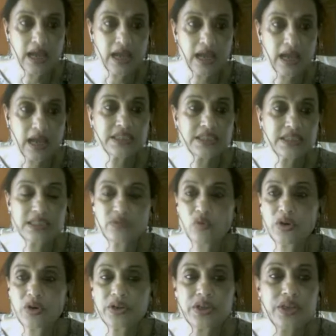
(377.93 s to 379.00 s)
I just
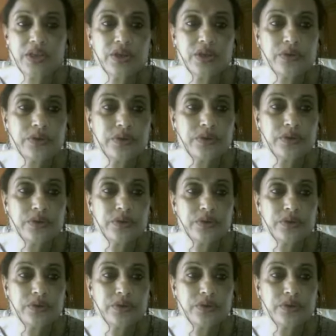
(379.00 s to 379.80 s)
want you to